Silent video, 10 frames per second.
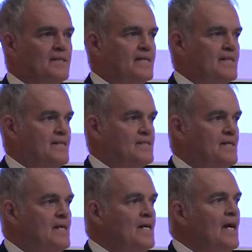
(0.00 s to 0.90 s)
like this.
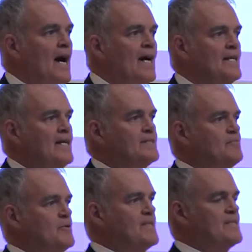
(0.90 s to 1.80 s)
I like to
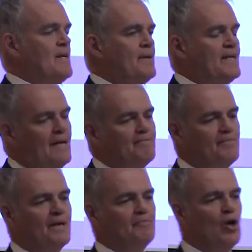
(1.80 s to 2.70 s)
put this up.
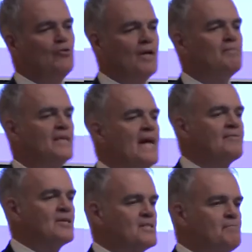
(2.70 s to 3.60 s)
I'm the
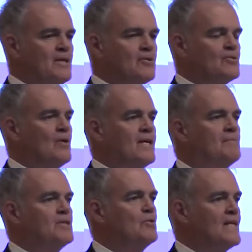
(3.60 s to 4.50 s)
ethics speaker, so I
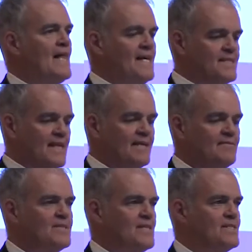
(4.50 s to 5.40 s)
come into a class and I
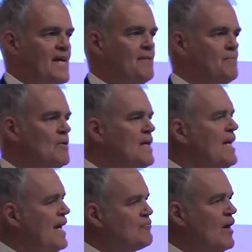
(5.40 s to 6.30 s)
give this example,
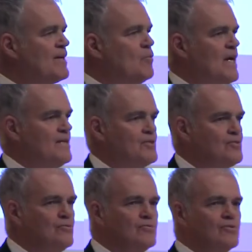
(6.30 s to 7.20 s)
and right away the
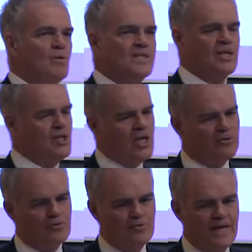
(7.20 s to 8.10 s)
students want to say, you
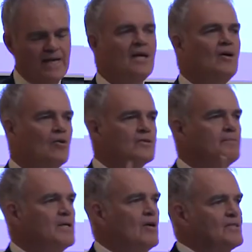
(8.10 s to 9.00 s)
can't do that, only
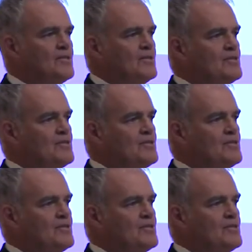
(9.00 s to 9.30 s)
because of the